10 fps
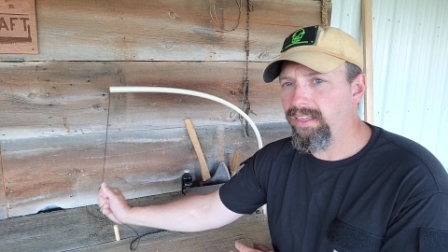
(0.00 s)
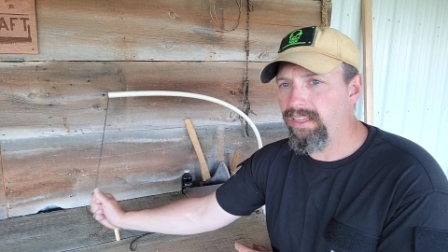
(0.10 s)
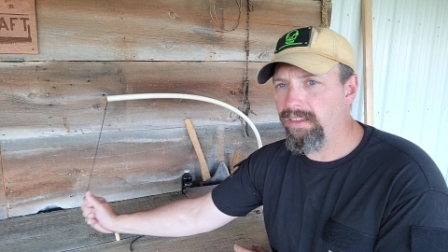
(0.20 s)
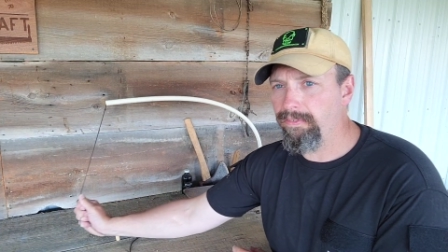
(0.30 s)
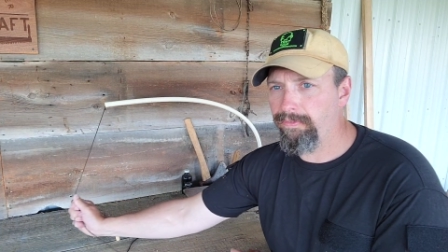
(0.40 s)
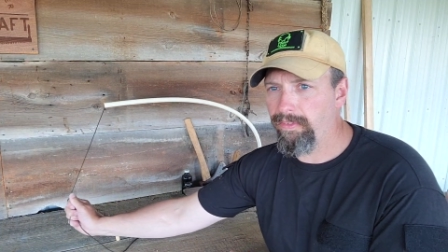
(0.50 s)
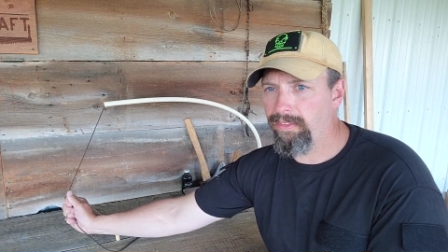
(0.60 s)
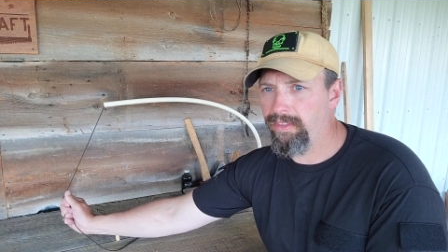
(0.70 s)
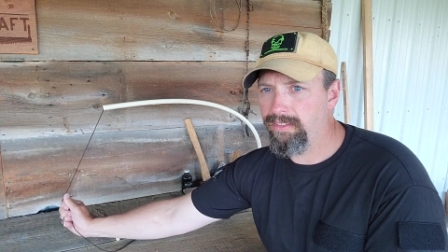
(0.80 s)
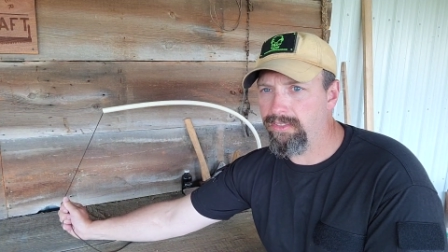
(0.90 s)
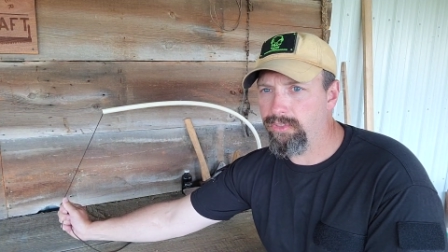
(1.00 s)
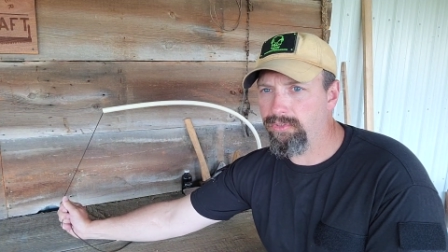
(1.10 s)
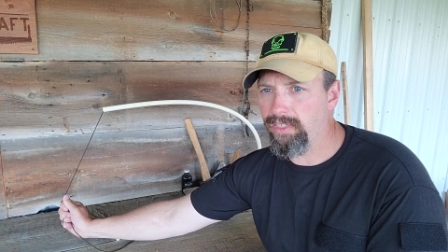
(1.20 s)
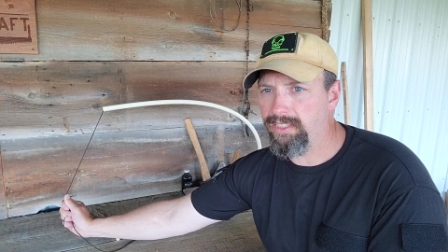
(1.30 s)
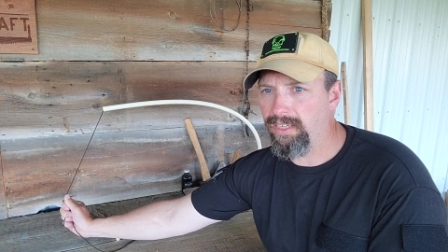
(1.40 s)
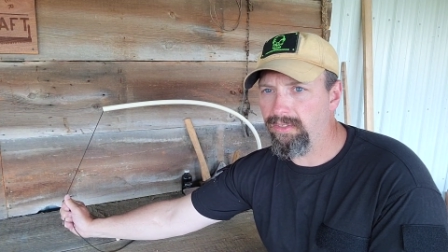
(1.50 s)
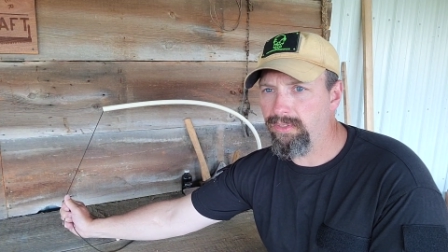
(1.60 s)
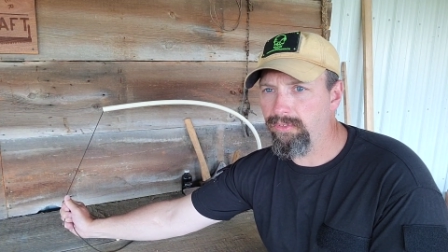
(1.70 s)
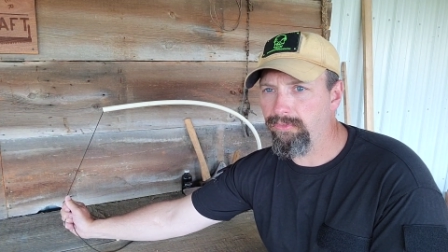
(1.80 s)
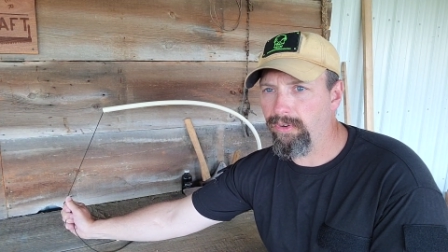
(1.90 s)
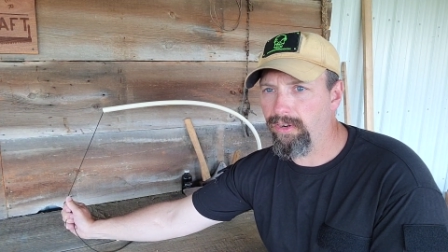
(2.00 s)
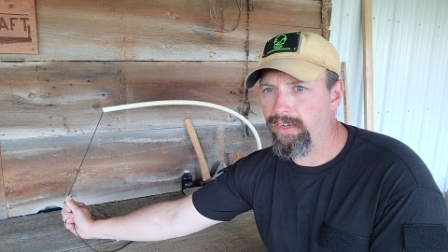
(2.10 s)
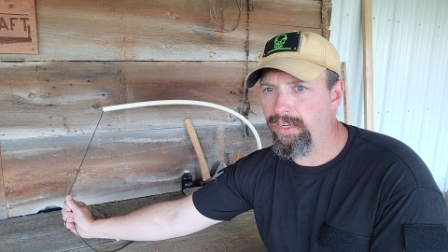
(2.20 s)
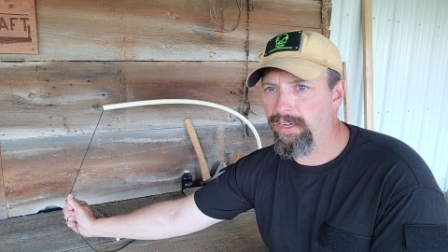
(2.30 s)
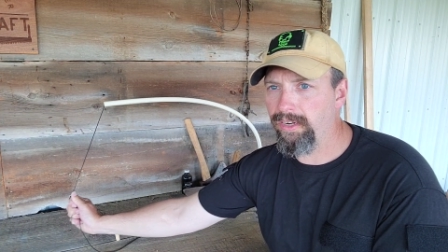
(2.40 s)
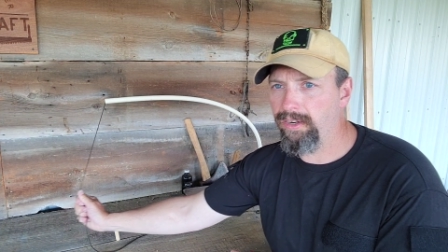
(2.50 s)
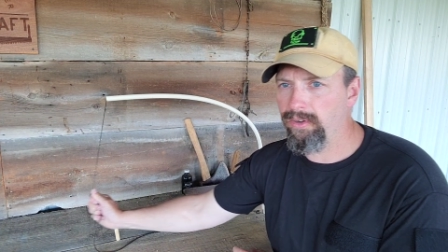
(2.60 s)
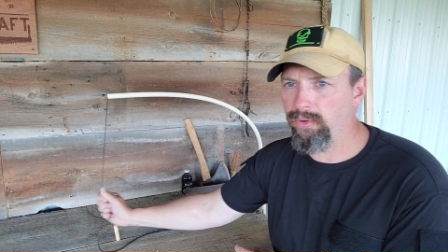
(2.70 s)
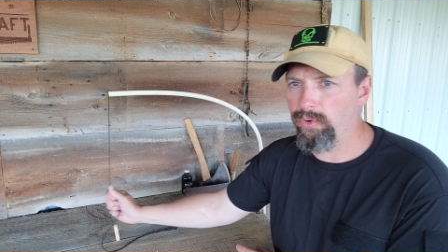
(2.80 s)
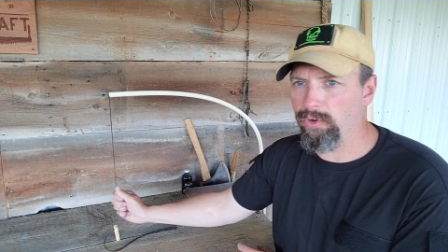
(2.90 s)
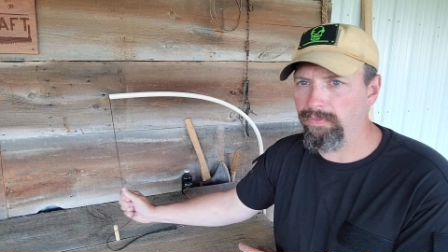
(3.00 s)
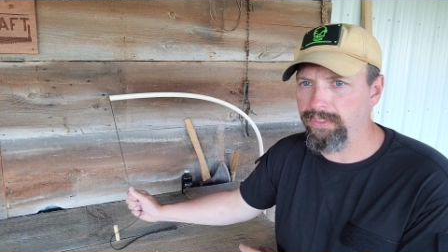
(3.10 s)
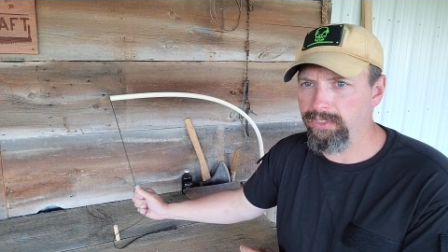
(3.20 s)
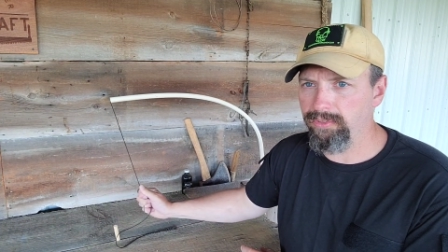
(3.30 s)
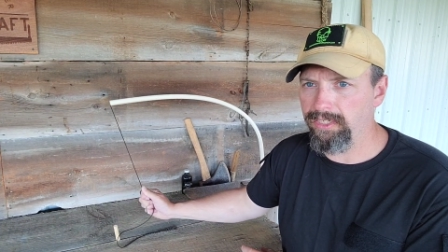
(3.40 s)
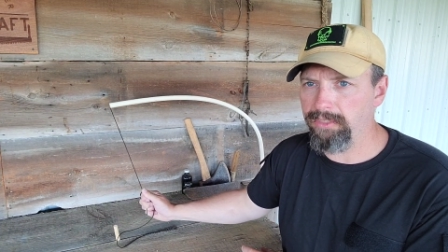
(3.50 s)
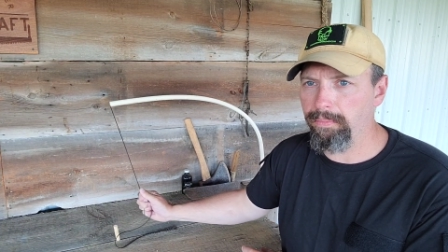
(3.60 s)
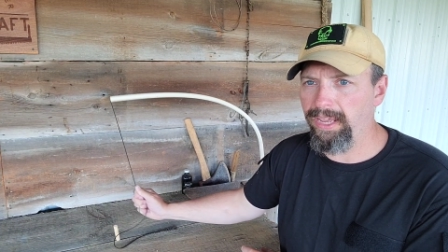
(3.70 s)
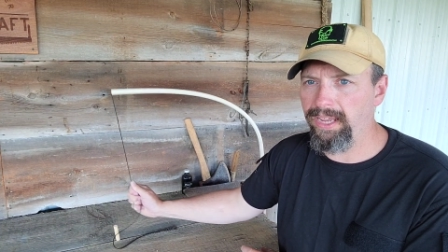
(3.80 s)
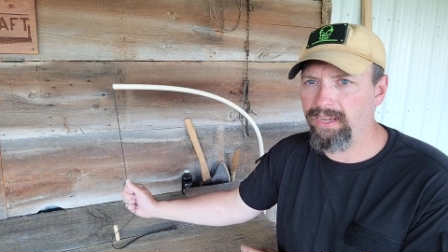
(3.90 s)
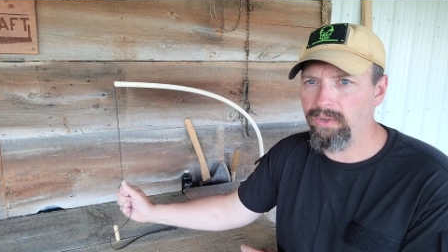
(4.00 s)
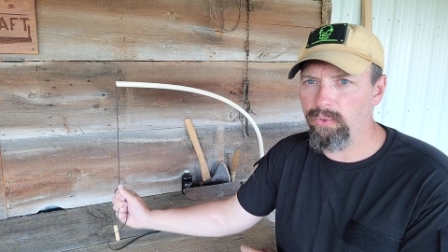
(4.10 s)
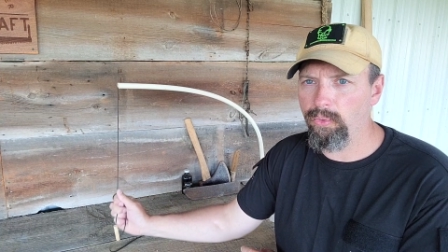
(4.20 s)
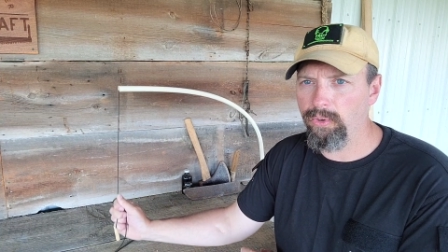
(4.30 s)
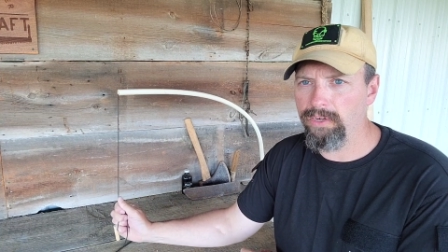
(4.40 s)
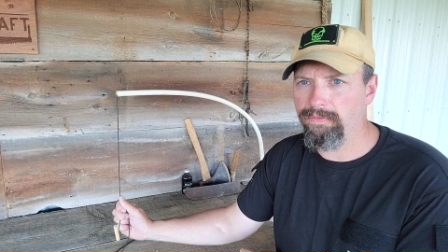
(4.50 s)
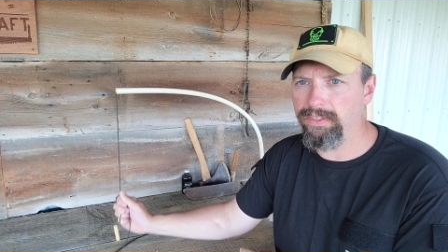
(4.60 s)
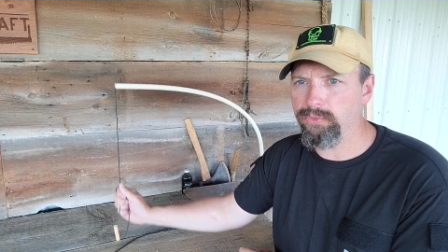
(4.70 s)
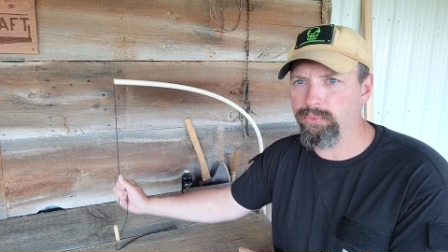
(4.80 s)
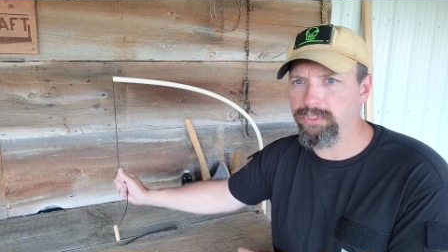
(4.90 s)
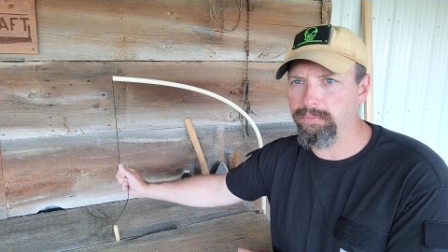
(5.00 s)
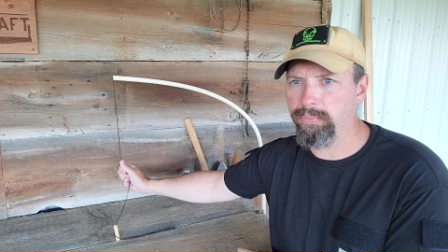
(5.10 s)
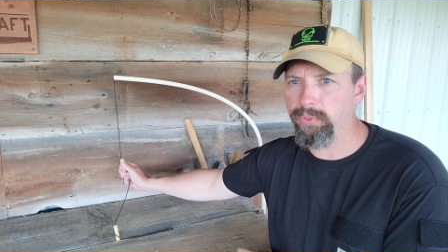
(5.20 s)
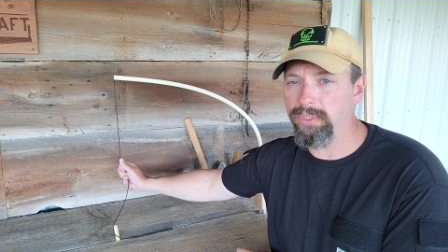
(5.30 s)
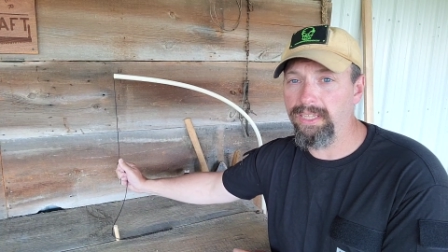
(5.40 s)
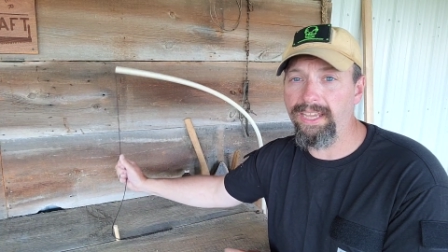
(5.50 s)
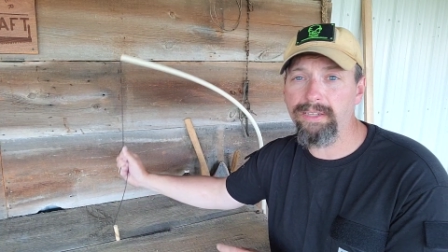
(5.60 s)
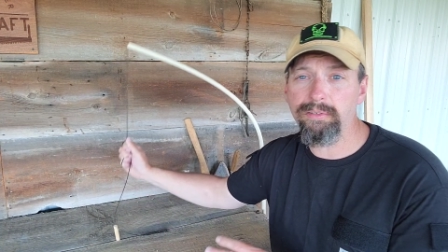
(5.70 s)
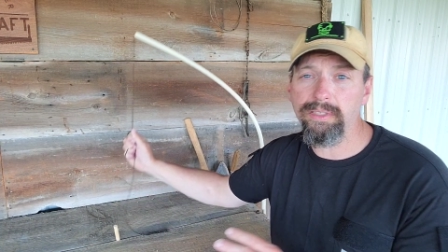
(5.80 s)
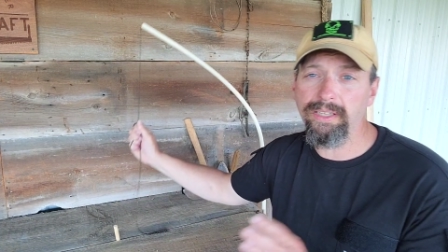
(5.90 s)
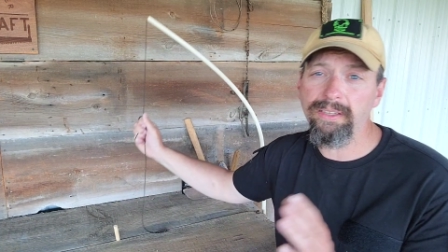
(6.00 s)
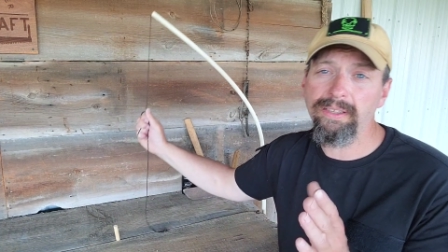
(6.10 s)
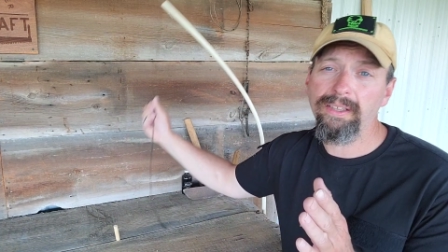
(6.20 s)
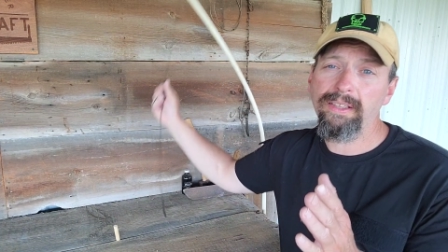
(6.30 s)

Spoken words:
If this is stretched out too far here, or if it's stretched back, or if this was to pull laterally,